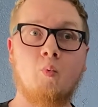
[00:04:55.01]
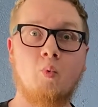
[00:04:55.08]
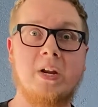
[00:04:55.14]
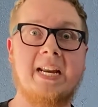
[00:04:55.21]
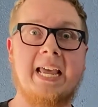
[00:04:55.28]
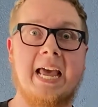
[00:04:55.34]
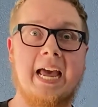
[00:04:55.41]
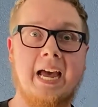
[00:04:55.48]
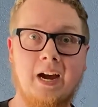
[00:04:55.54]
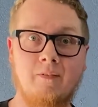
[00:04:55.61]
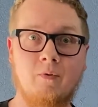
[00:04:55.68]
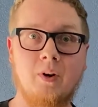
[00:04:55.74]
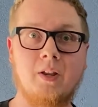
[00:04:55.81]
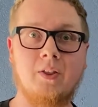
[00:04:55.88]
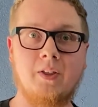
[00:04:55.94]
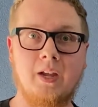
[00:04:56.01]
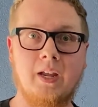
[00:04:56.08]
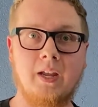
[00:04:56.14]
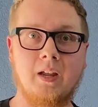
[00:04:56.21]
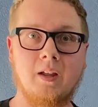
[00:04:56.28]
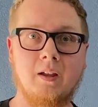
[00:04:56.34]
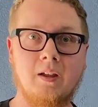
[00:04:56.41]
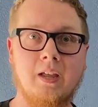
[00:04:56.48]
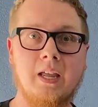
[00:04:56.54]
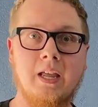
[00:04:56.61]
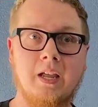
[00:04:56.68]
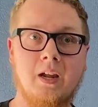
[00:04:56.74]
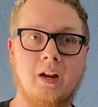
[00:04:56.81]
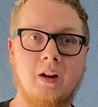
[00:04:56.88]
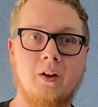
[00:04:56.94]
read everything
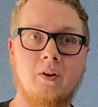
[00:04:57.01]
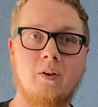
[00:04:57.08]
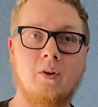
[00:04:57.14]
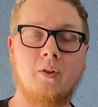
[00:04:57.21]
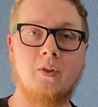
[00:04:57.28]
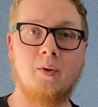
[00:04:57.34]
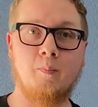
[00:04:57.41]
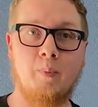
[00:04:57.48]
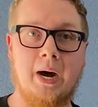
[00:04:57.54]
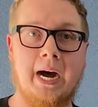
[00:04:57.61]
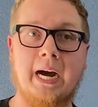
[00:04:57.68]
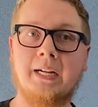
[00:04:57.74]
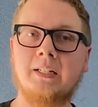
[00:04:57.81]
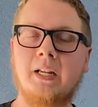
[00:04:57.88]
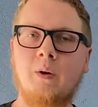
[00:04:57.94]
in the box.